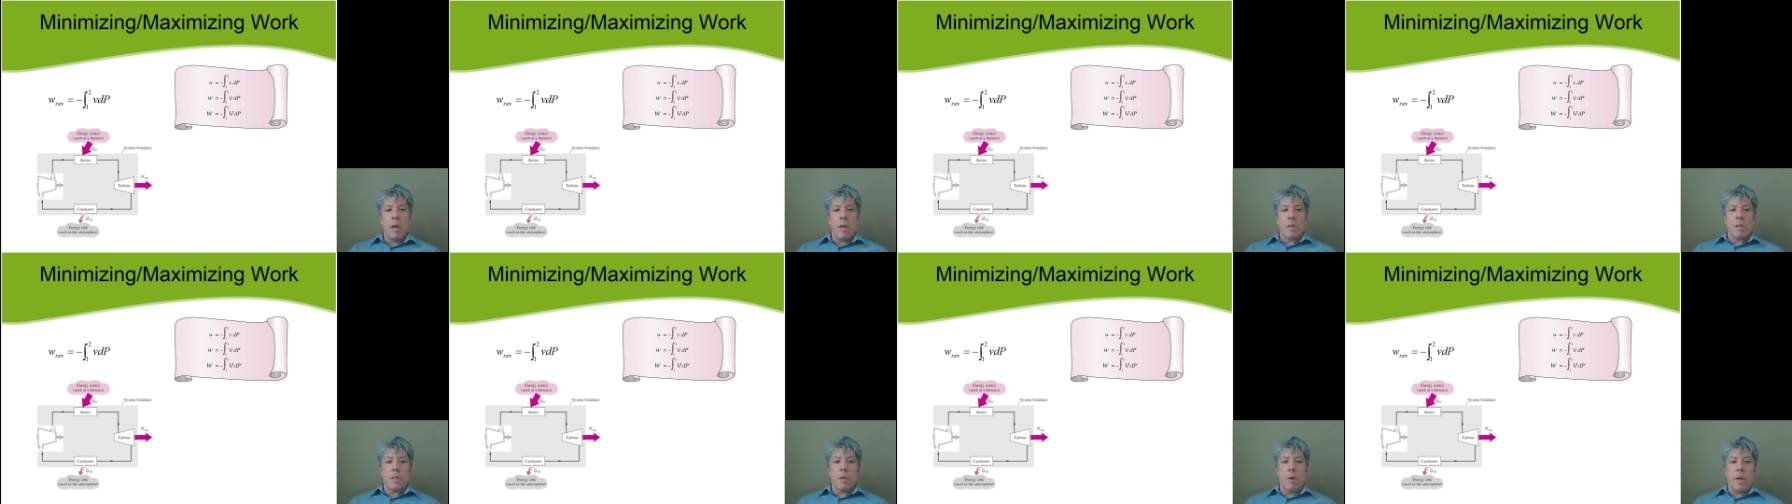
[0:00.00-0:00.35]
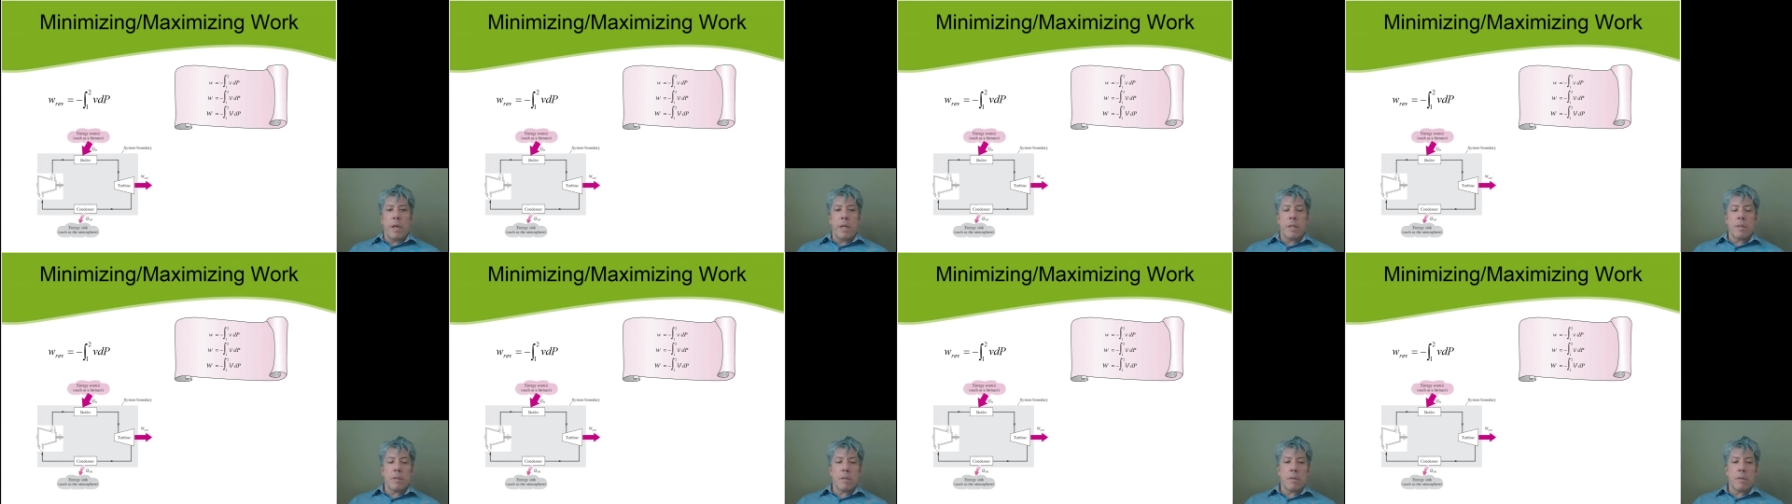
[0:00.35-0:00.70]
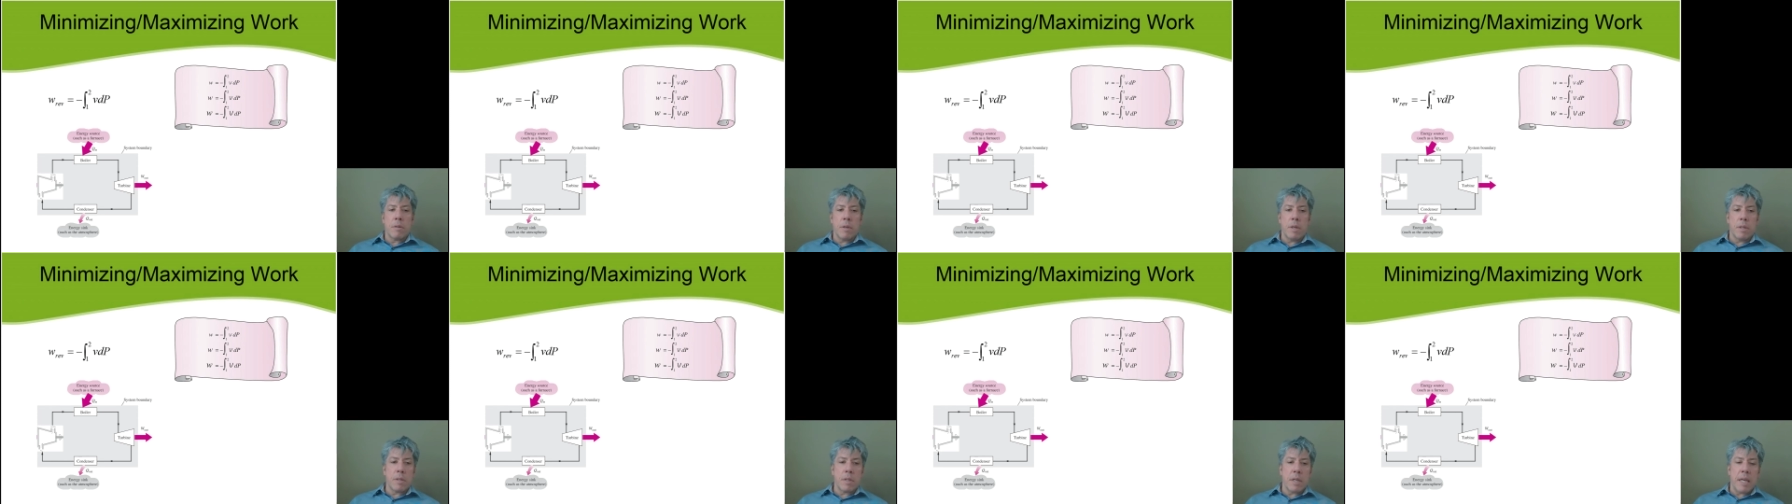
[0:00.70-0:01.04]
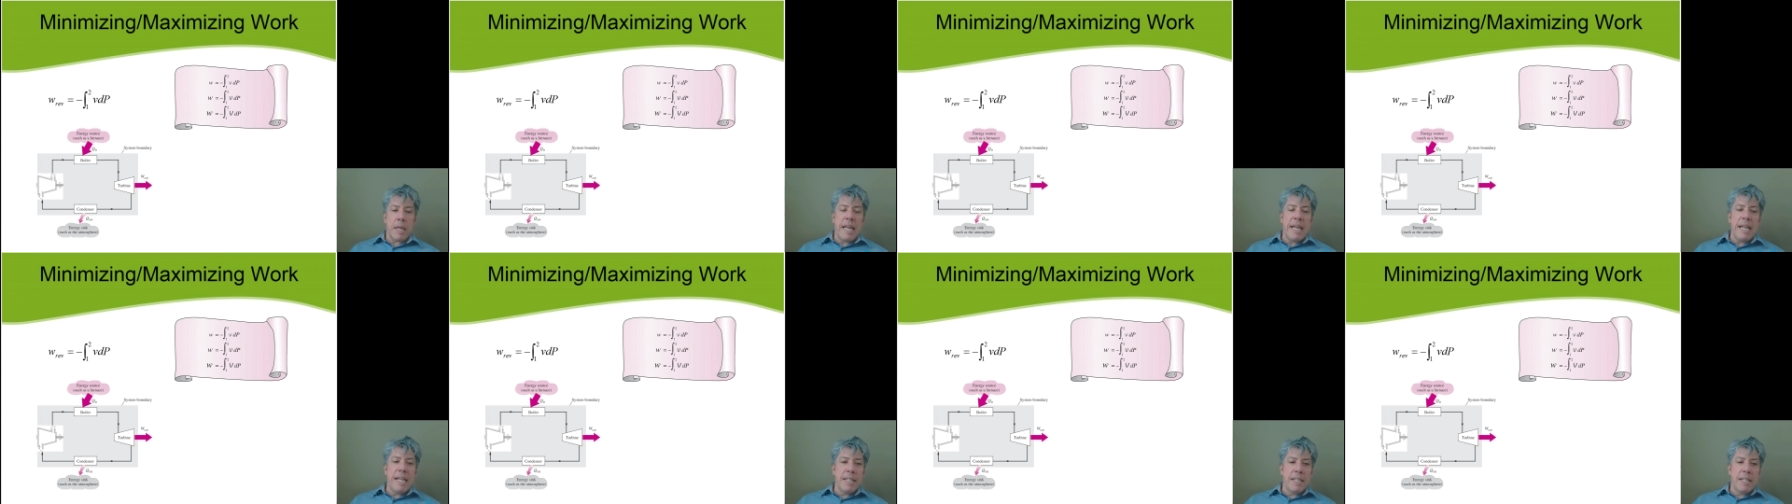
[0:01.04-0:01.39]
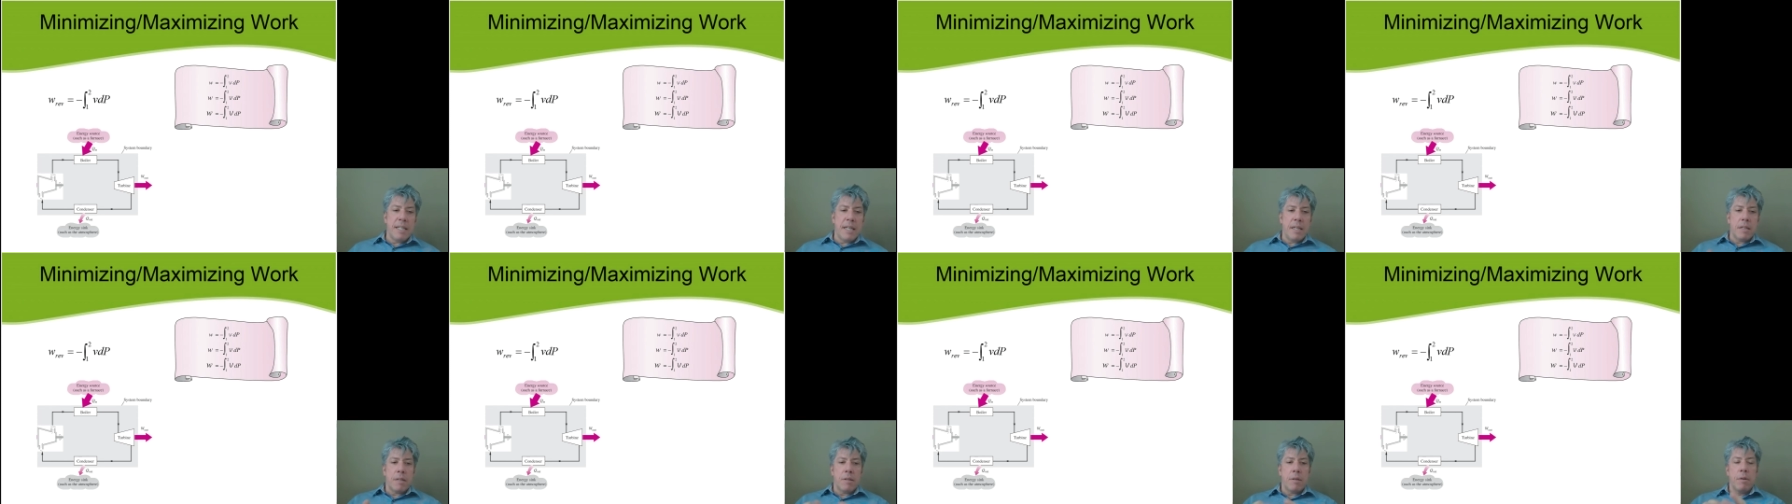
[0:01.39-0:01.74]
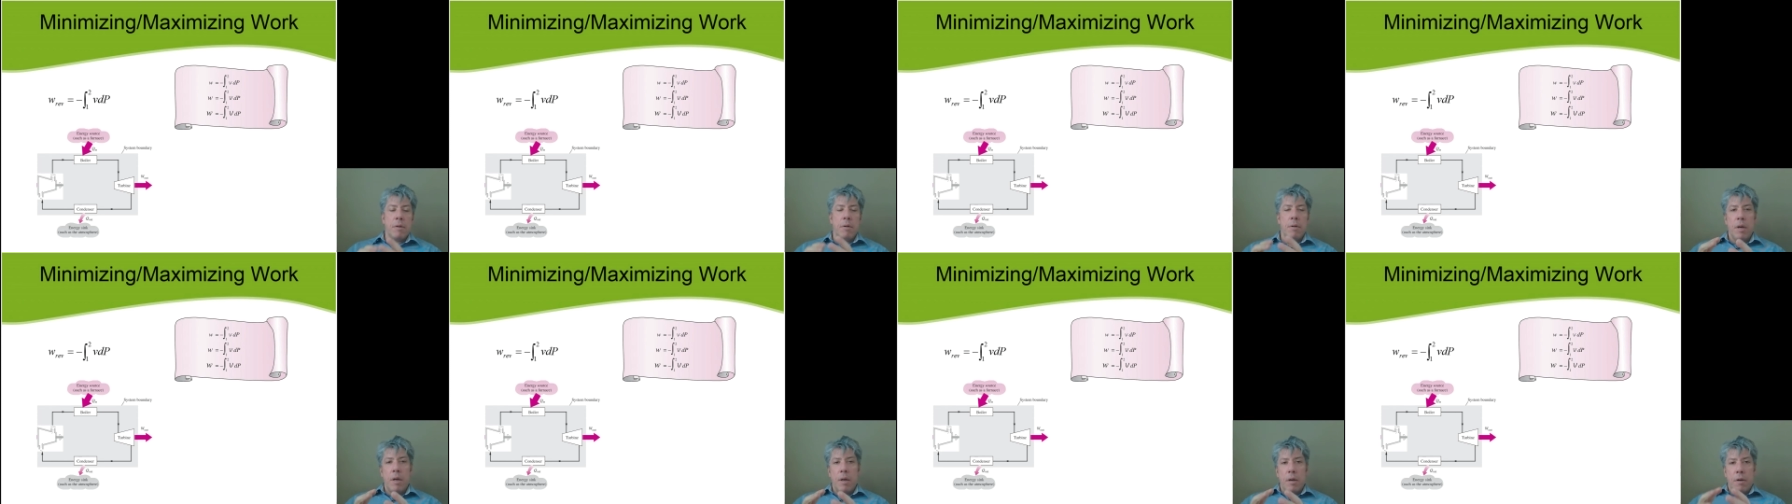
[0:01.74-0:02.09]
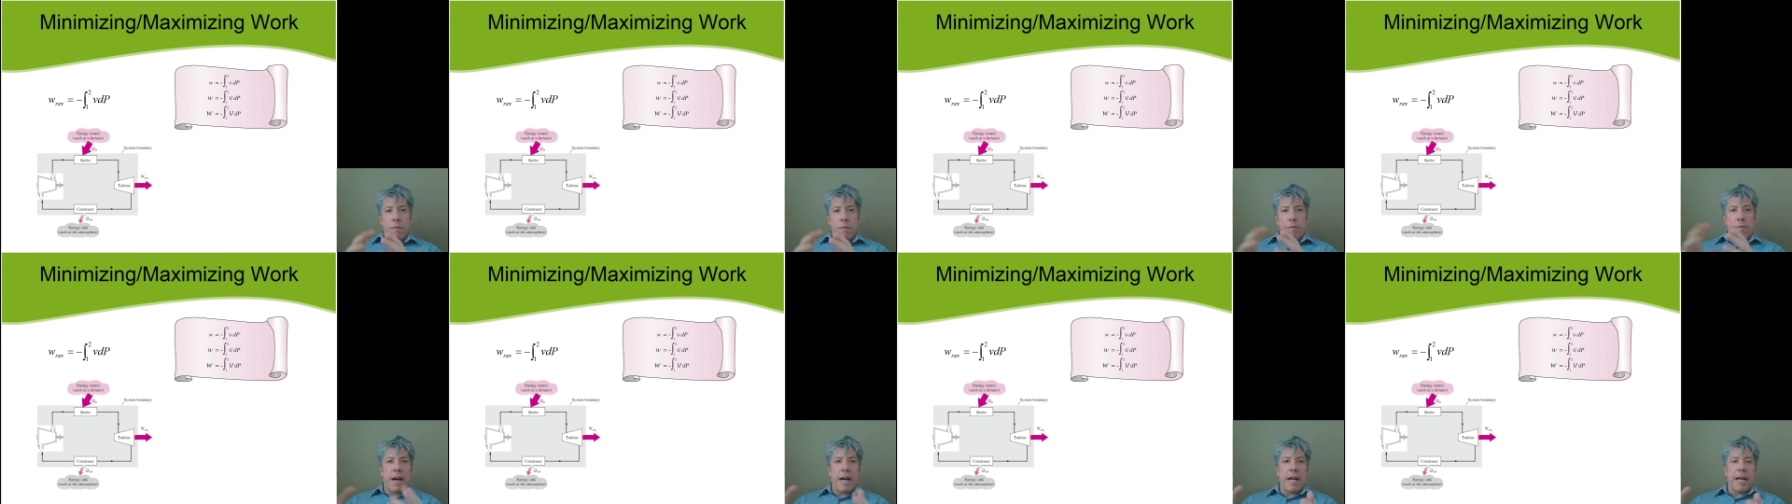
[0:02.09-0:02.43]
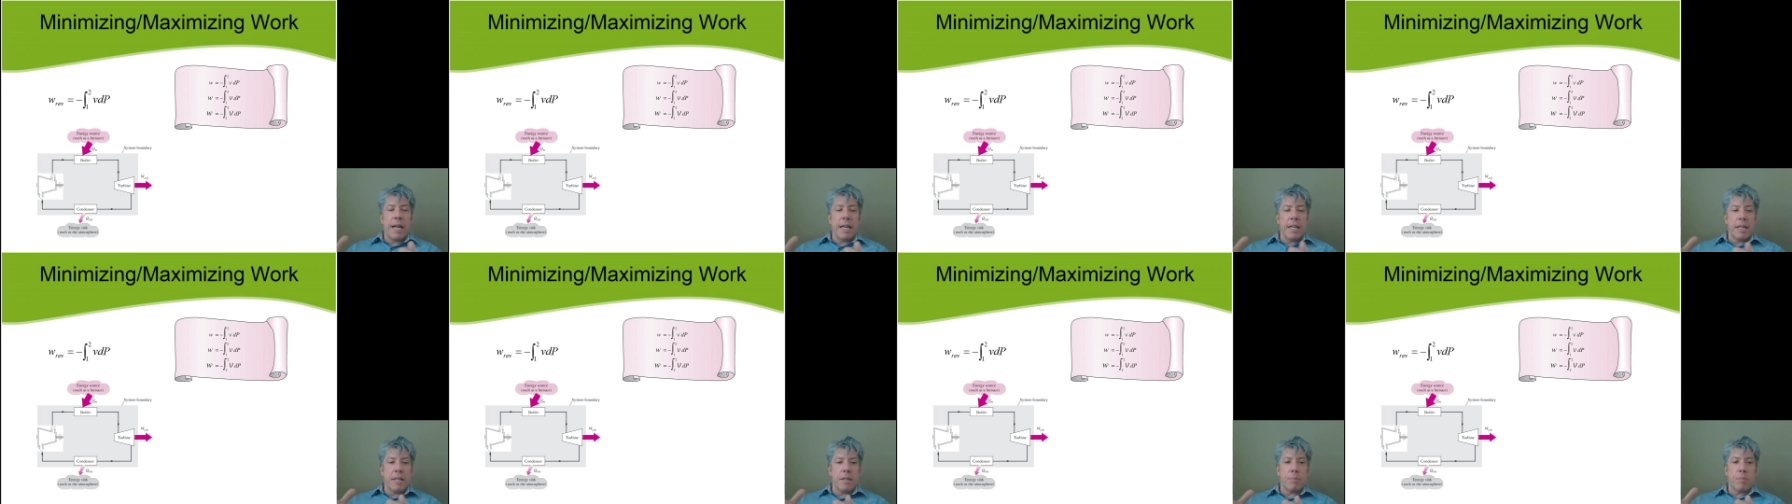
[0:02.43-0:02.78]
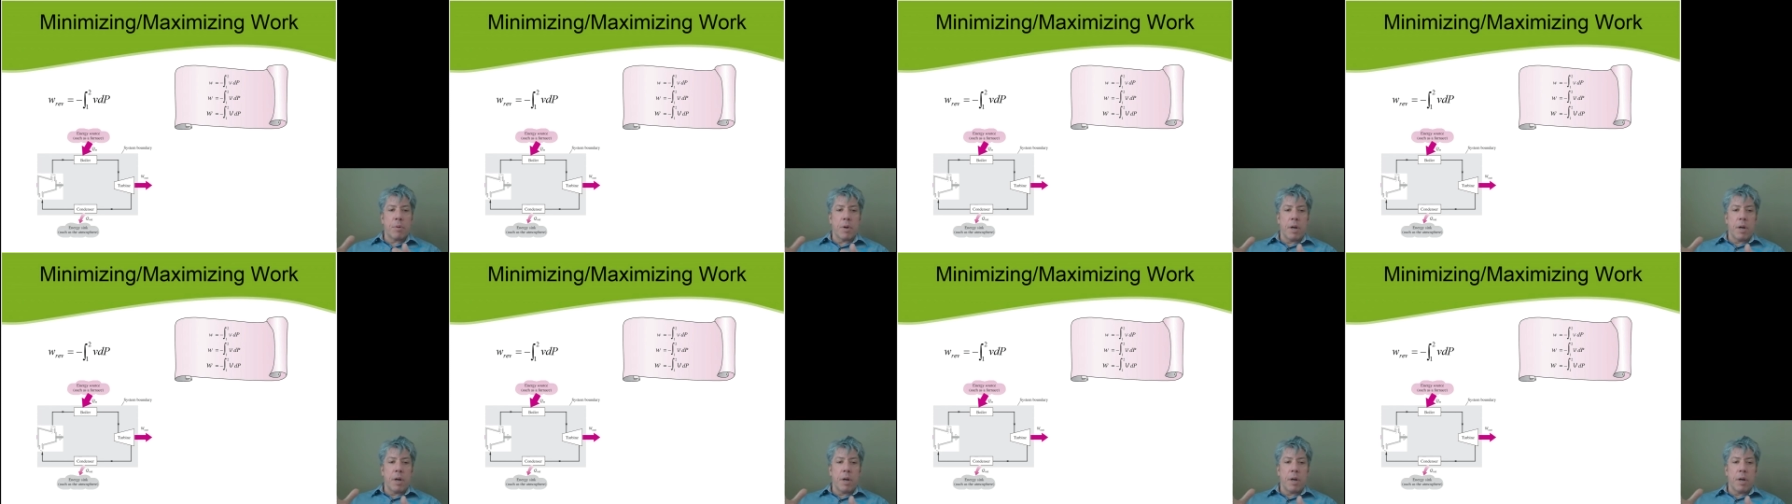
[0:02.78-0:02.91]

So it's it's easy to find